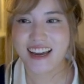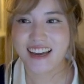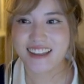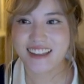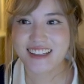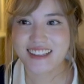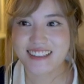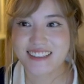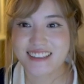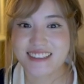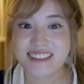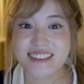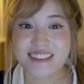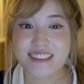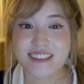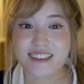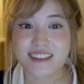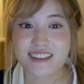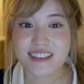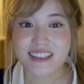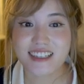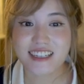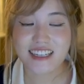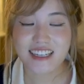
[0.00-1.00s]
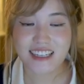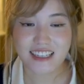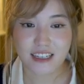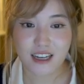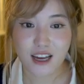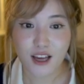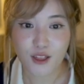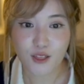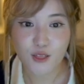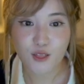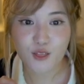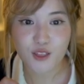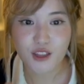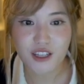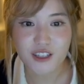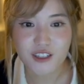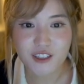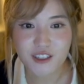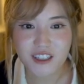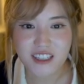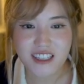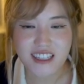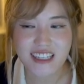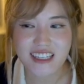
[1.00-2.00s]
and then Celine
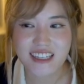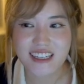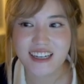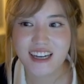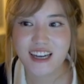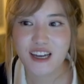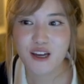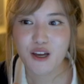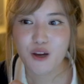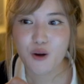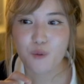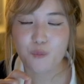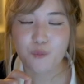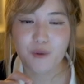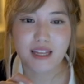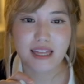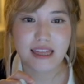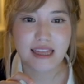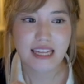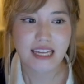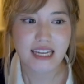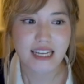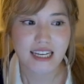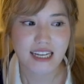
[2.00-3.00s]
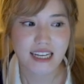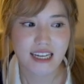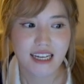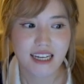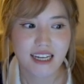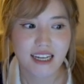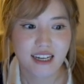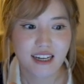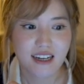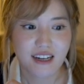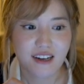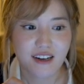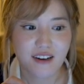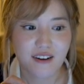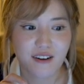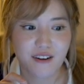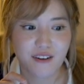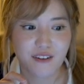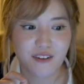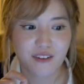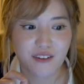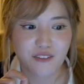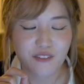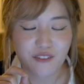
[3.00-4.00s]
literally within
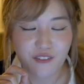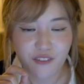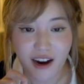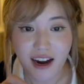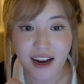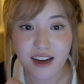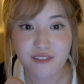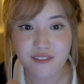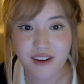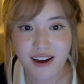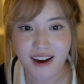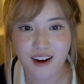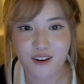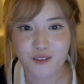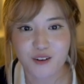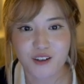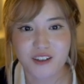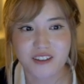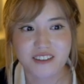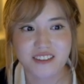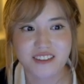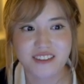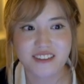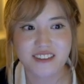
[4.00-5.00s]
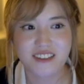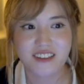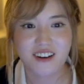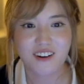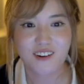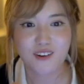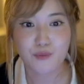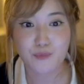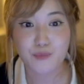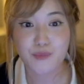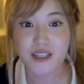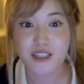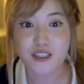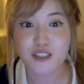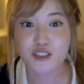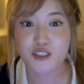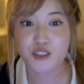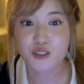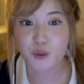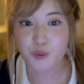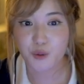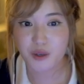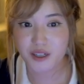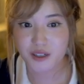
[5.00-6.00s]
five hours of me
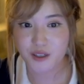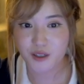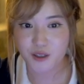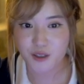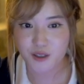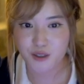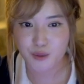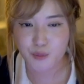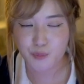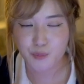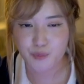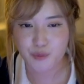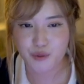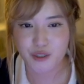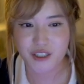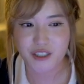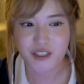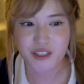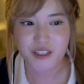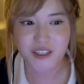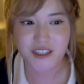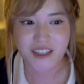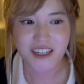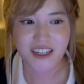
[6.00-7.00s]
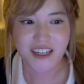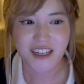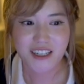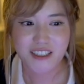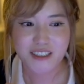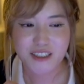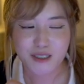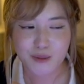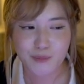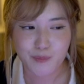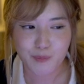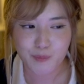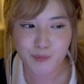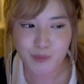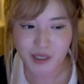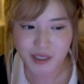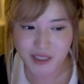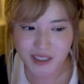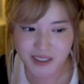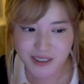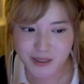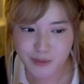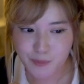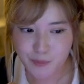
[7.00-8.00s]
showing her the breeder, she put
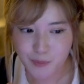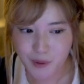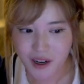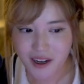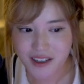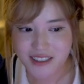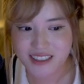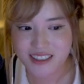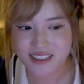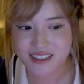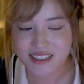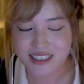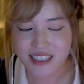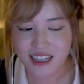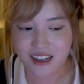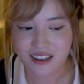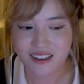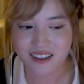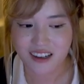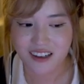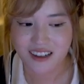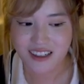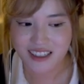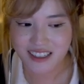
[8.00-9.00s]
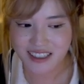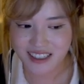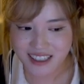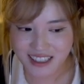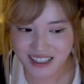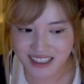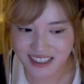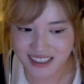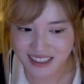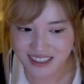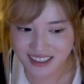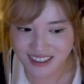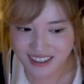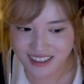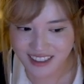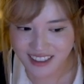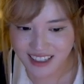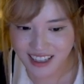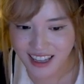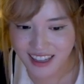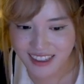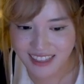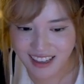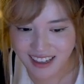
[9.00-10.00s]
a deposit down on a kitten,
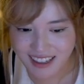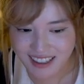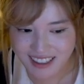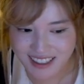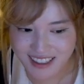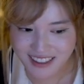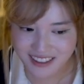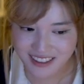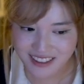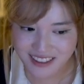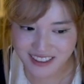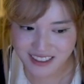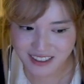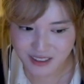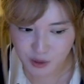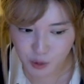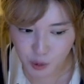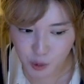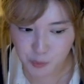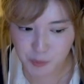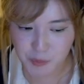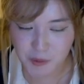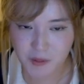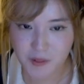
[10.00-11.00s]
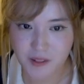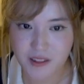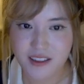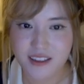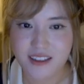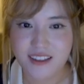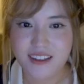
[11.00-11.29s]
and that kitten is Opal.